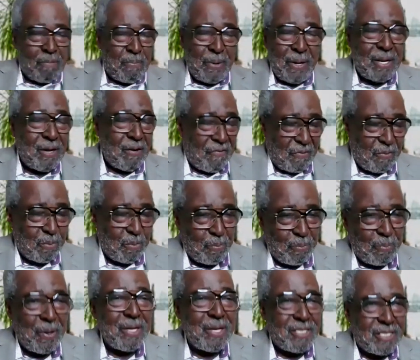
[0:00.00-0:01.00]

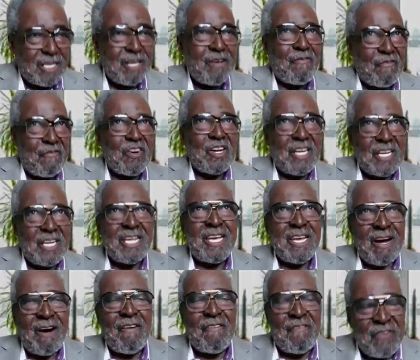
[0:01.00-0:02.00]

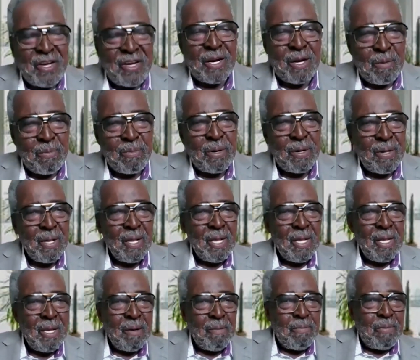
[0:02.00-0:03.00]
plentifully available.
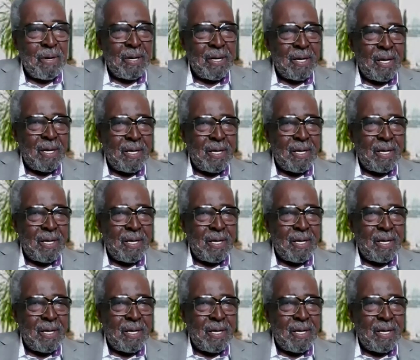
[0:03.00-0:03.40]
But